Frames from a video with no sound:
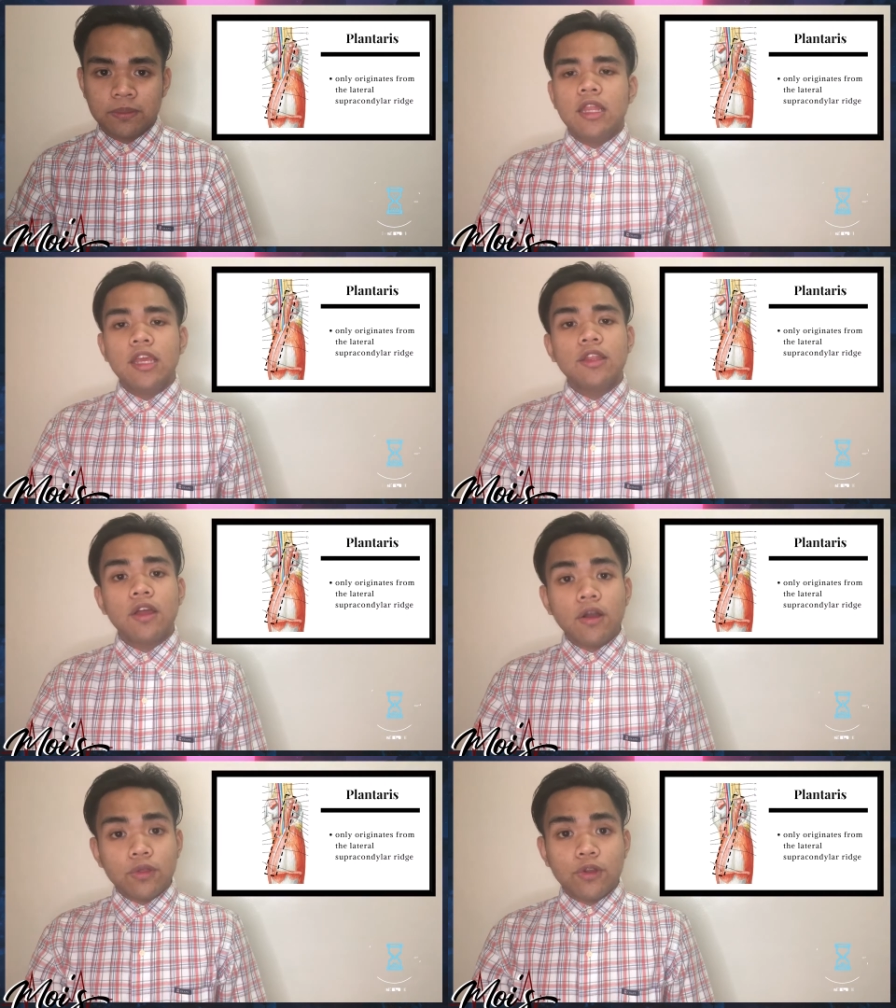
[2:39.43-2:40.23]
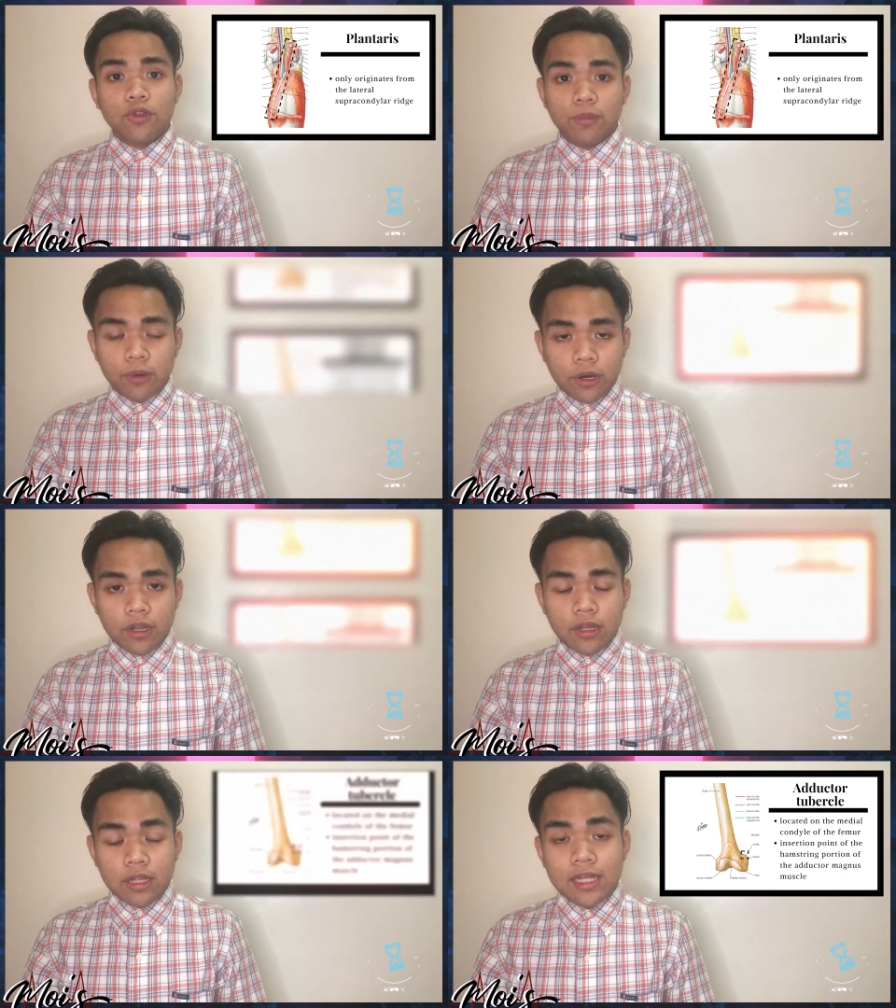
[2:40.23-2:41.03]
The adductor
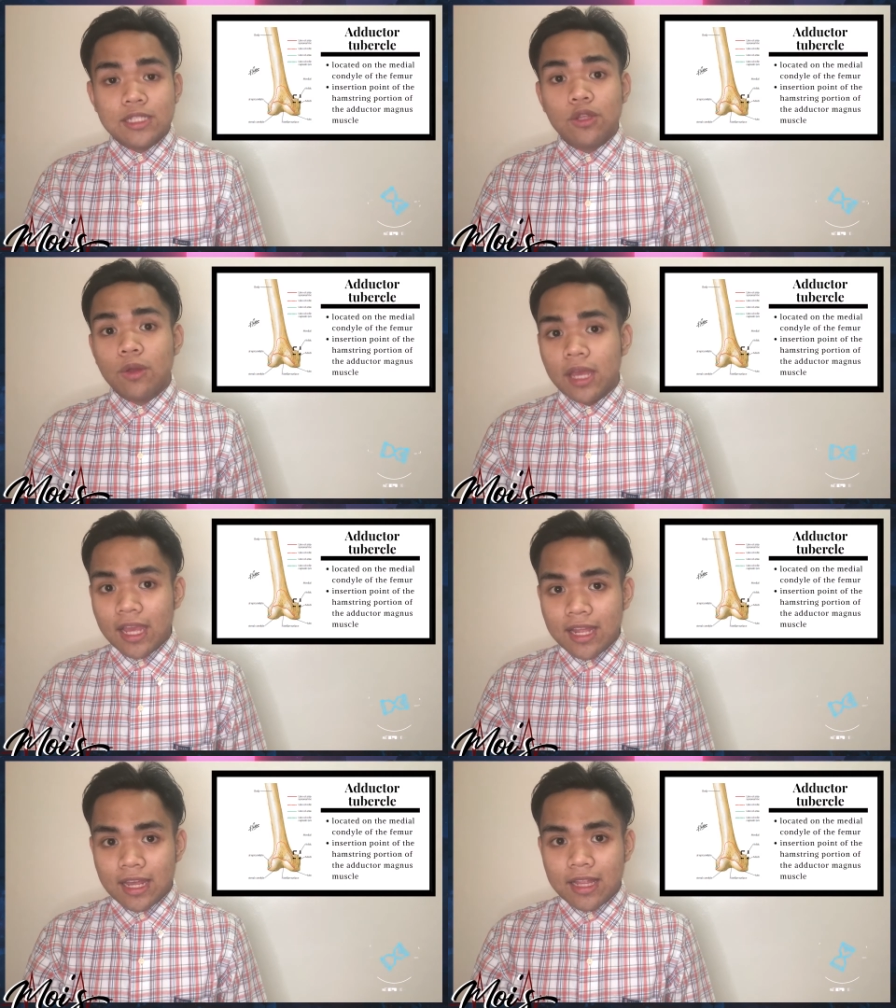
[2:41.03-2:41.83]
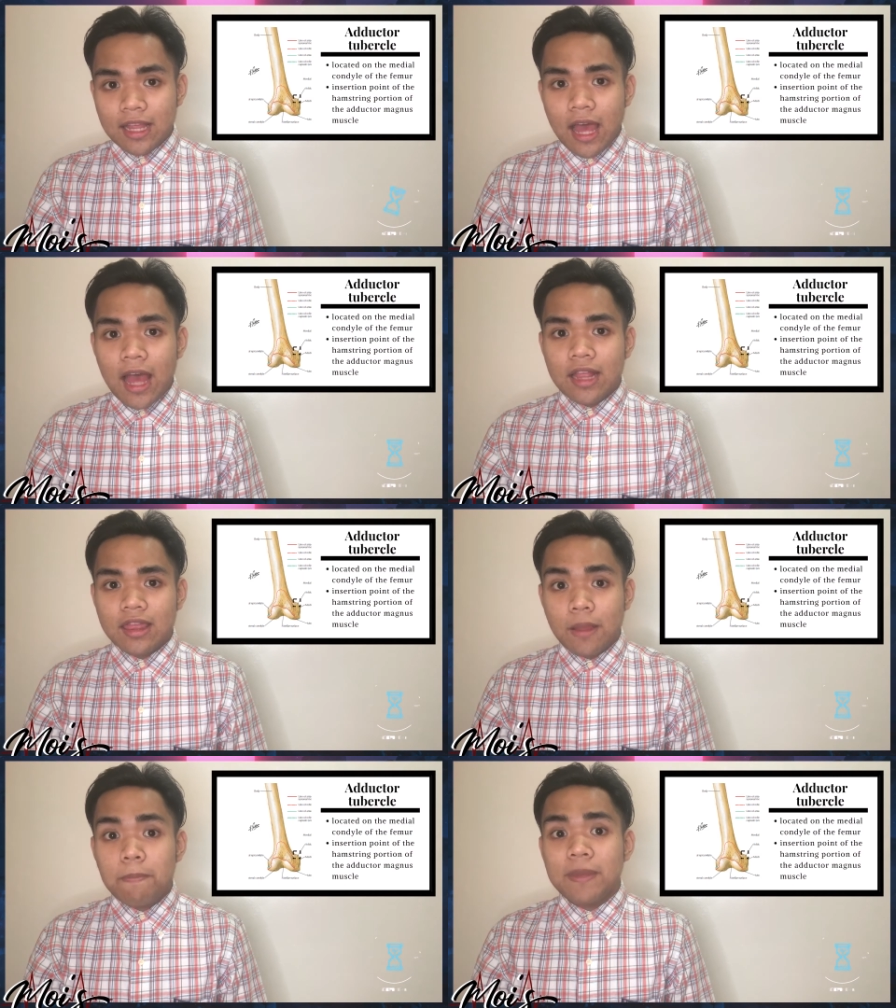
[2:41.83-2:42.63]
tubercle is located at
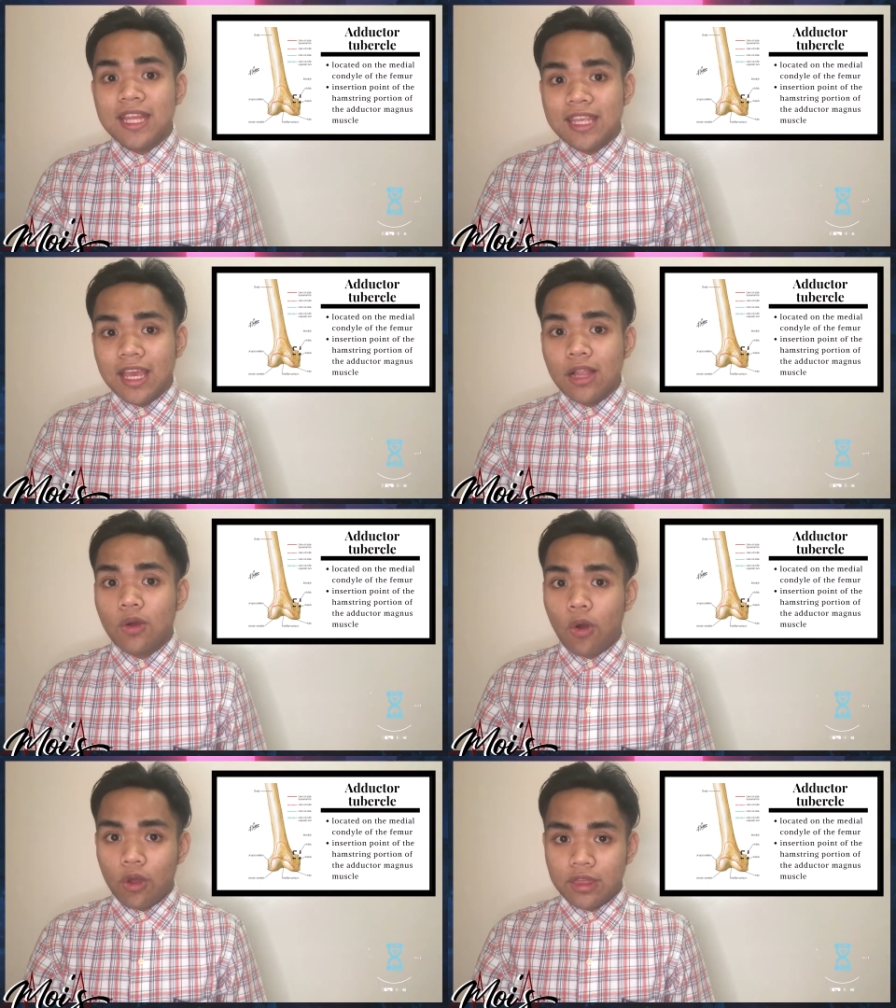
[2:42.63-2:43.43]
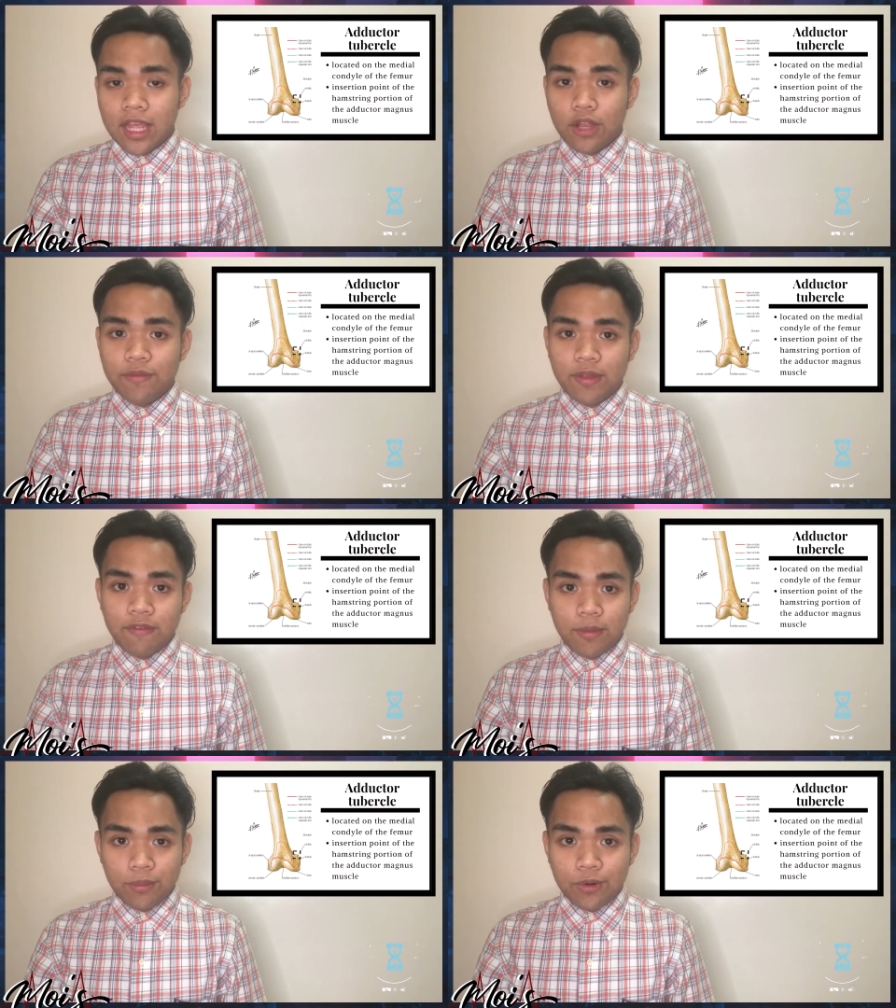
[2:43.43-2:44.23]
the medial condyle of the
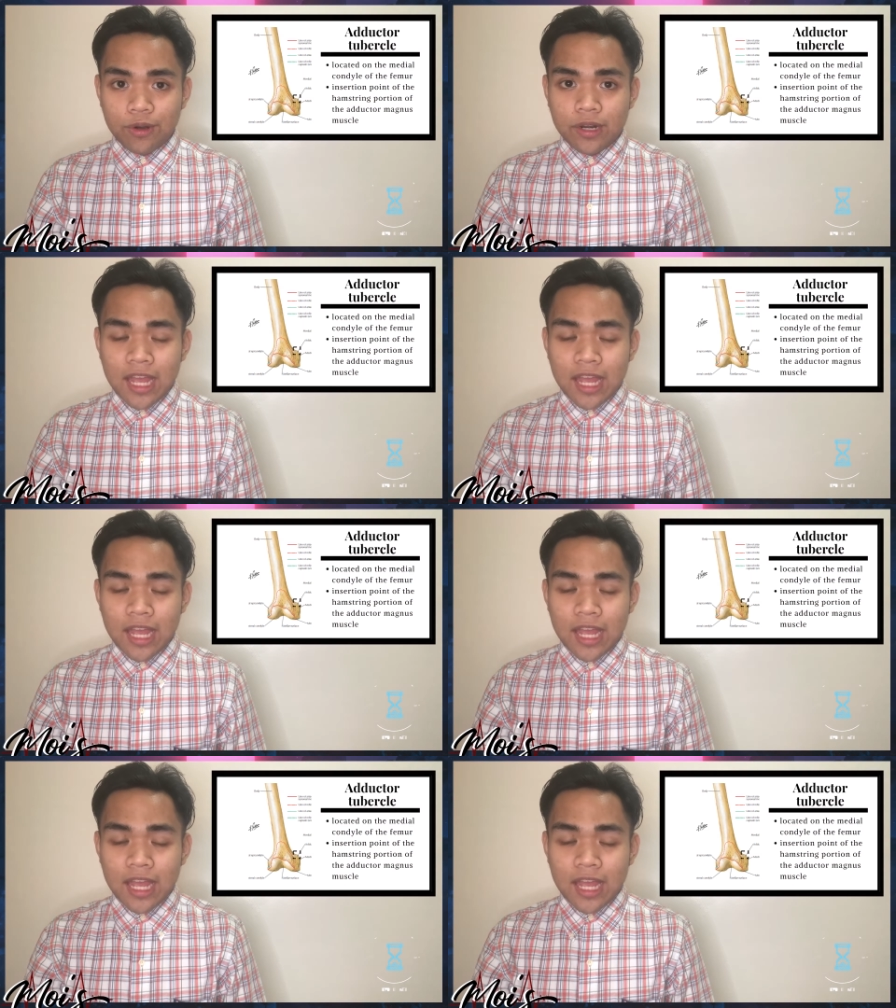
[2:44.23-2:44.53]
femur.